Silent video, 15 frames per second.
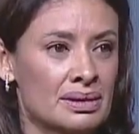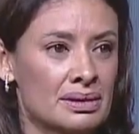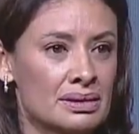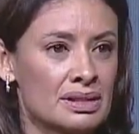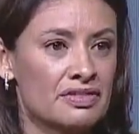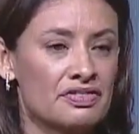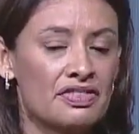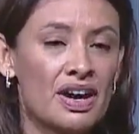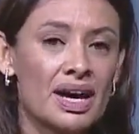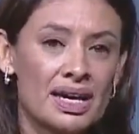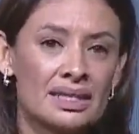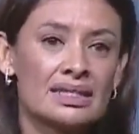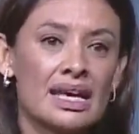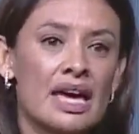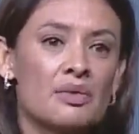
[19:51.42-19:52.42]
to
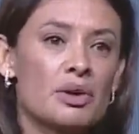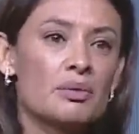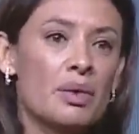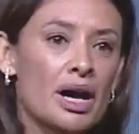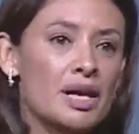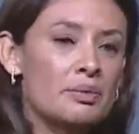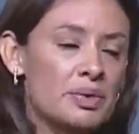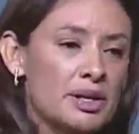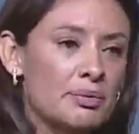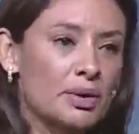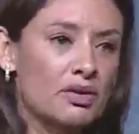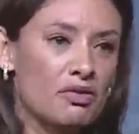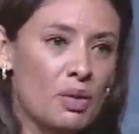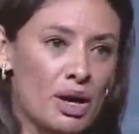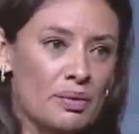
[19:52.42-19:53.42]
find and remind people
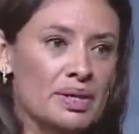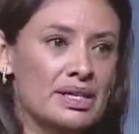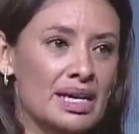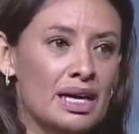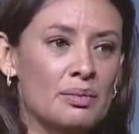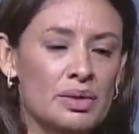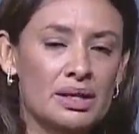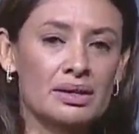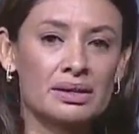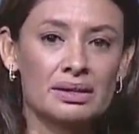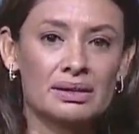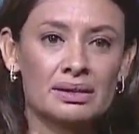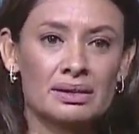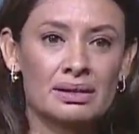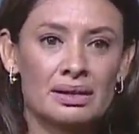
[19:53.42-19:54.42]
of why we came here,
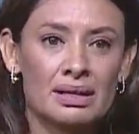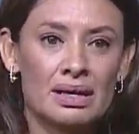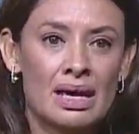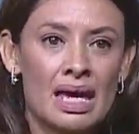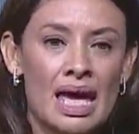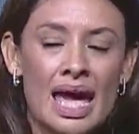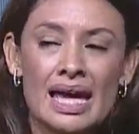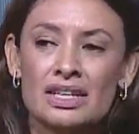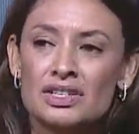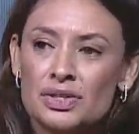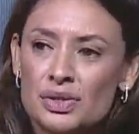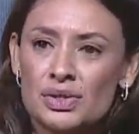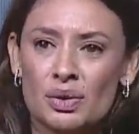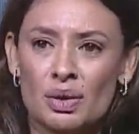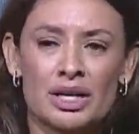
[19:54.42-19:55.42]
and do
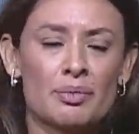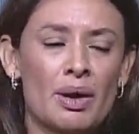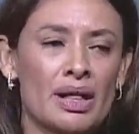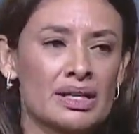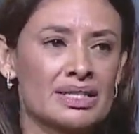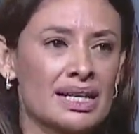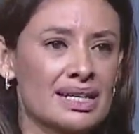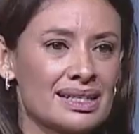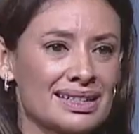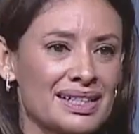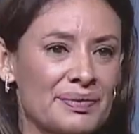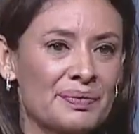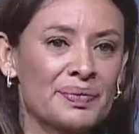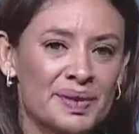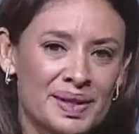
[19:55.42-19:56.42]
so unapologetically.
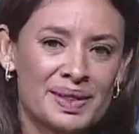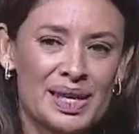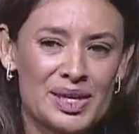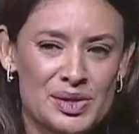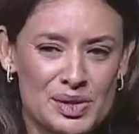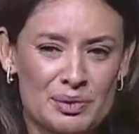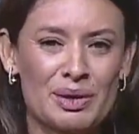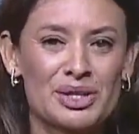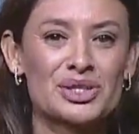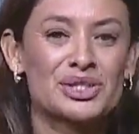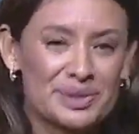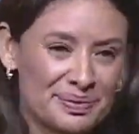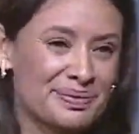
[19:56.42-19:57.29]
Thank you so much.